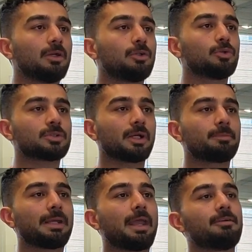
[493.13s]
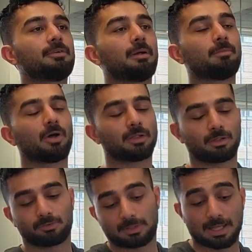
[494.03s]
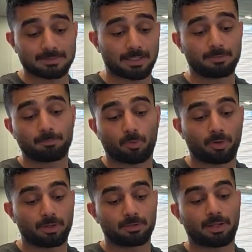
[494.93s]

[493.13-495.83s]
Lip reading: User behavior model. That's an important.